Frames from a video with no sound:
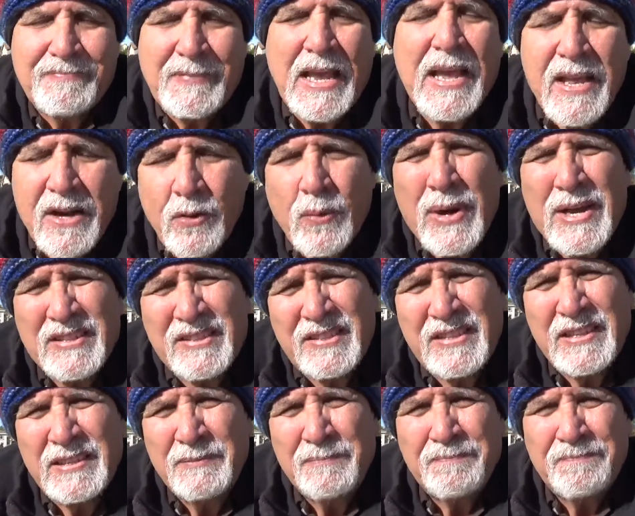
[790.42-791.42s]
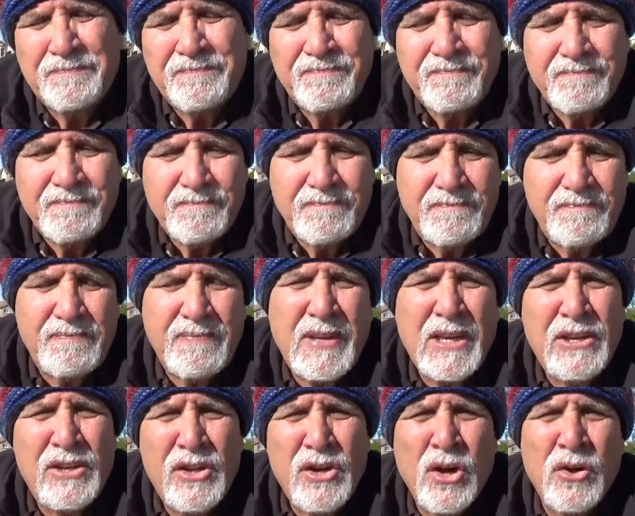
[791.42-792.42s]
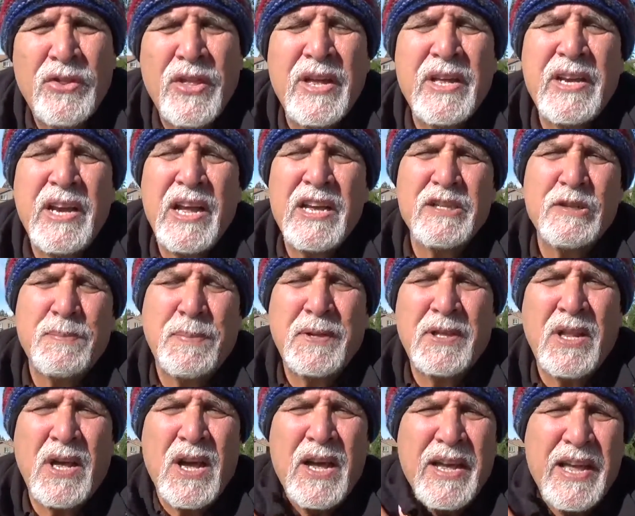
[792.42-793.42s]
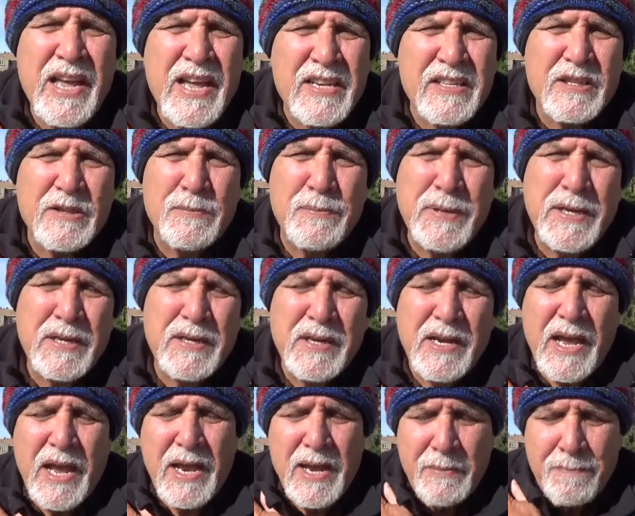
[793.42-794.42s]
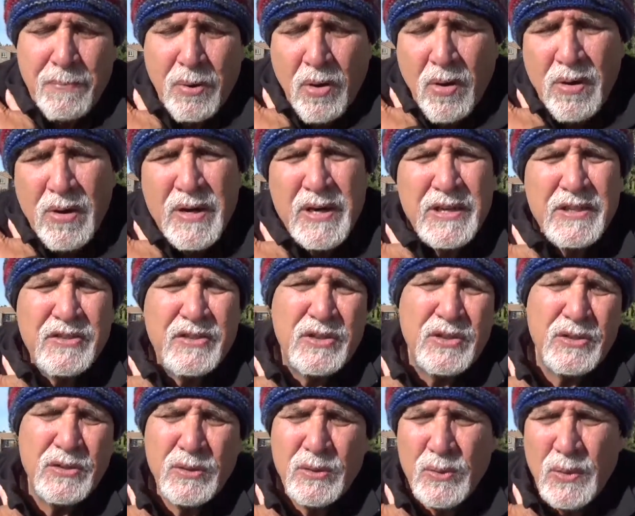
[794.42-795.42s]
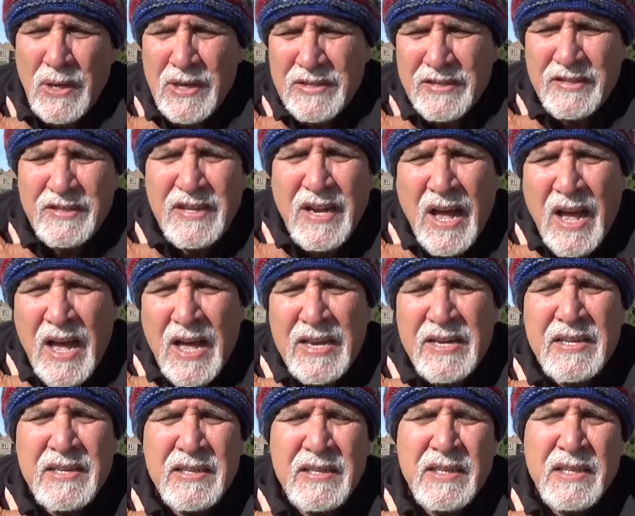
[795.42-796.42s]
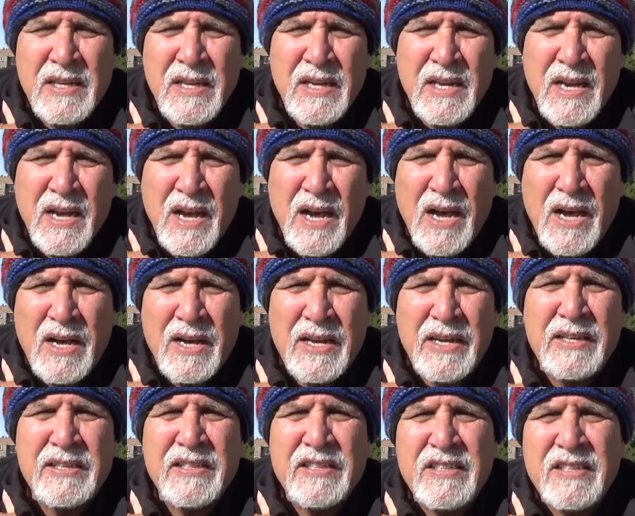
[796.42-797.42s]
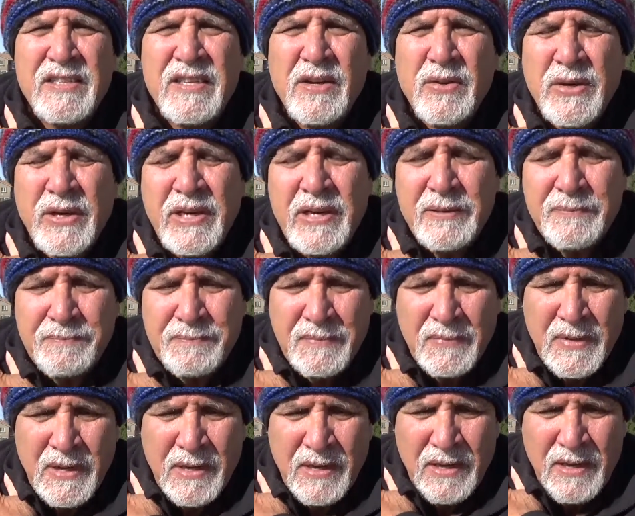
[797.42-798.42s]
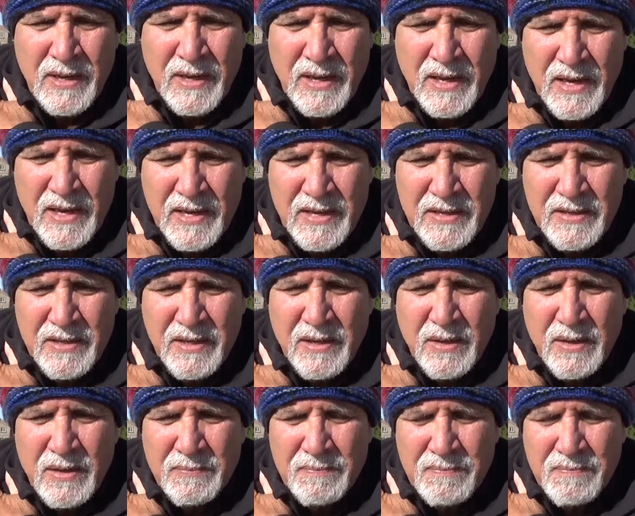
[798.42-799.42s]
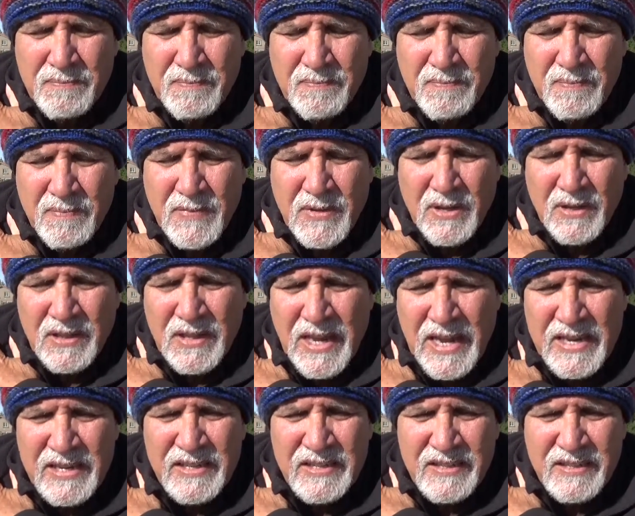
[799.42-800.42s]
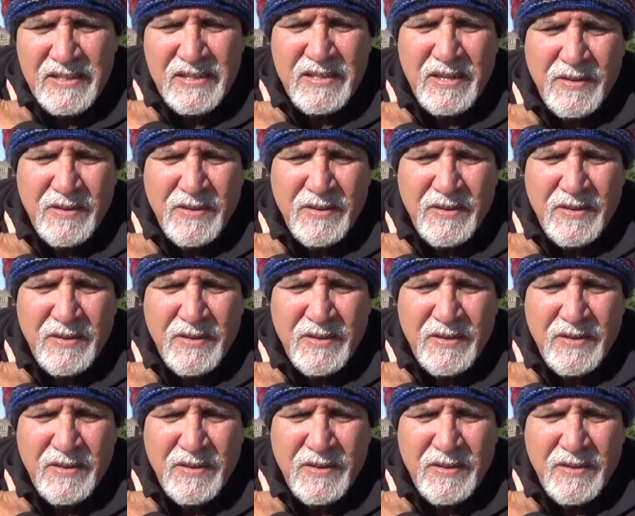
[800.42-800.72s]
Interesting. You know that Hezbollah has been a party to Assad in Syria, and the latest